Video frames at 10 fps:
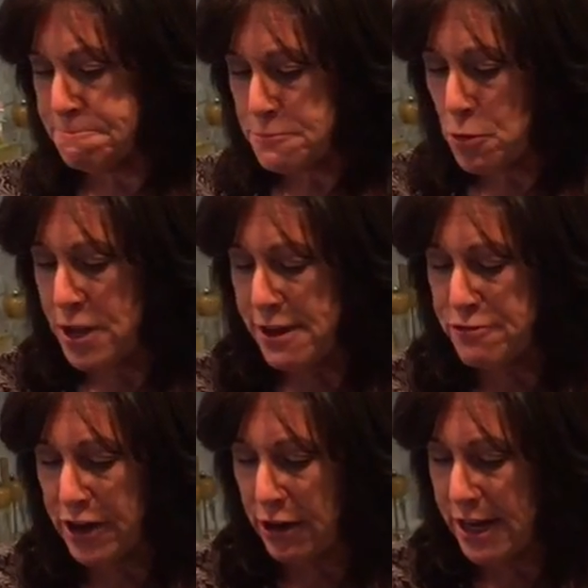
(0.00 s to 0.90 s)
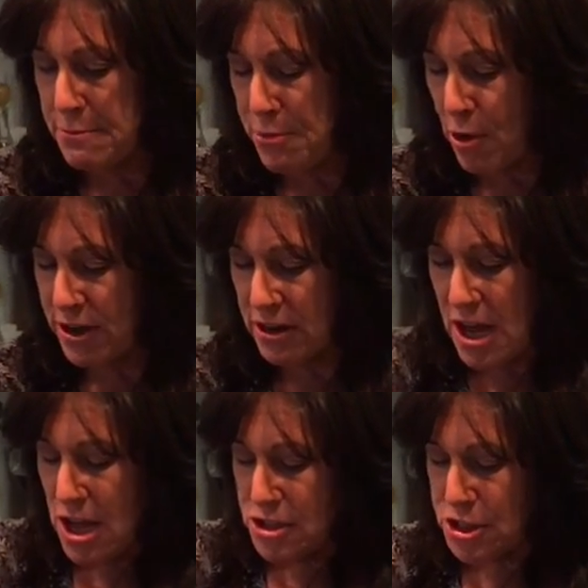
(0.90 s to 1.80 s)
Okay, very important.
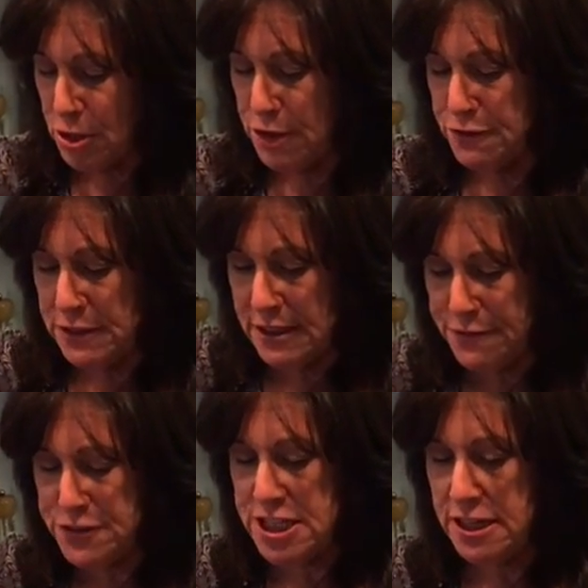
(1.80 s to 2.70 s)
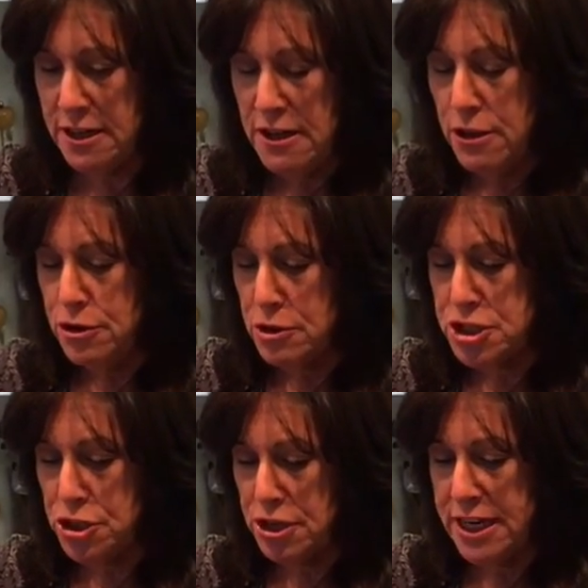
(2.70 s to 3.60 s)
So you've lifted your
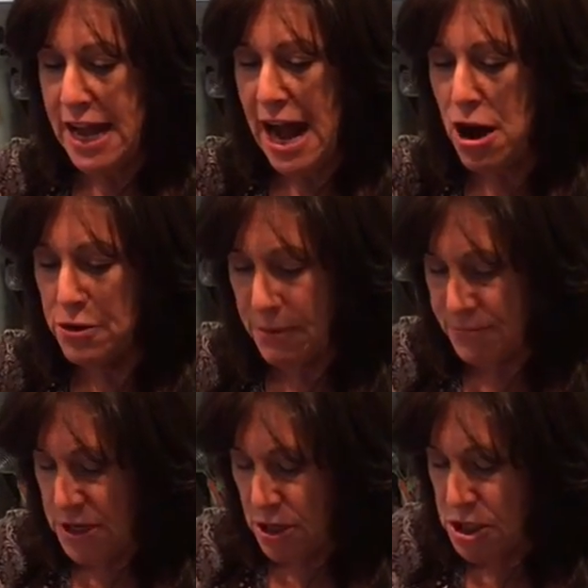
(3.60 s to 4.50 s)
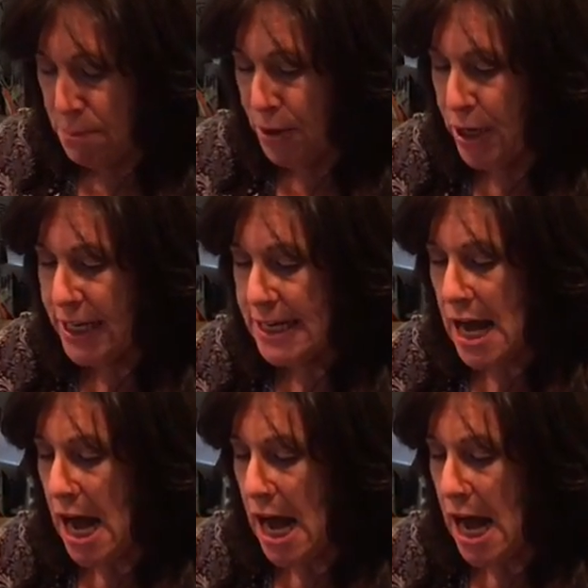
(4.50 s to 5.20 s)
turkey out to put it